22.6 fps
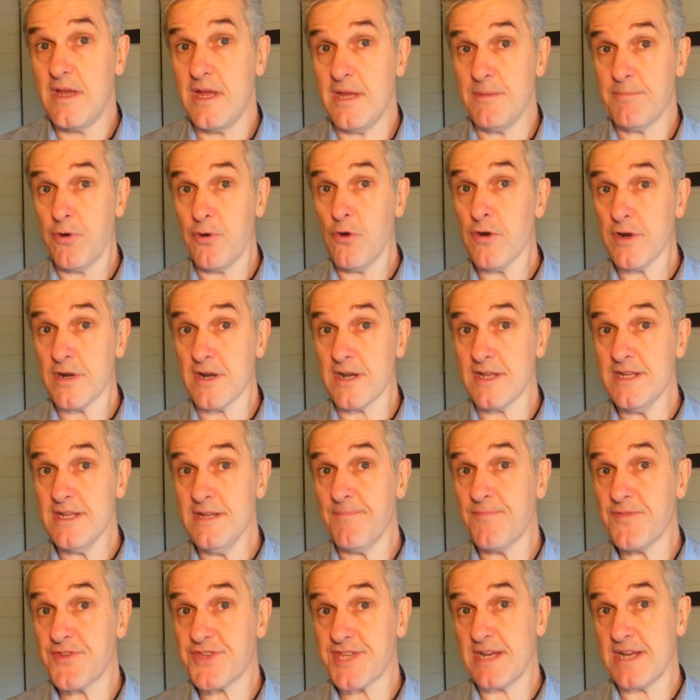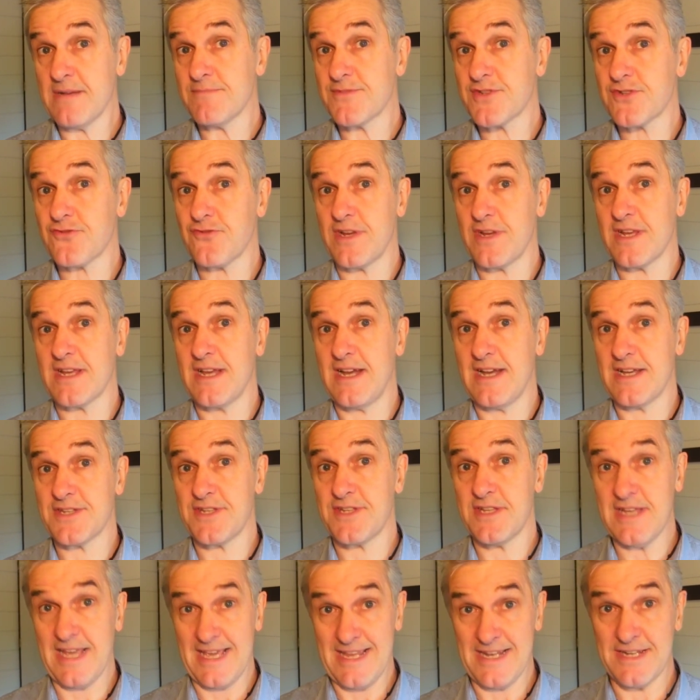Importantly, some
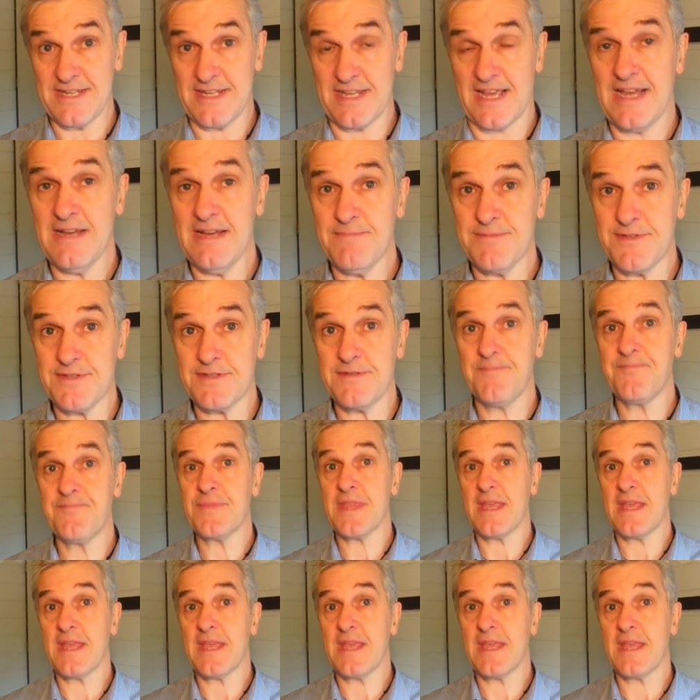screencasting editing apps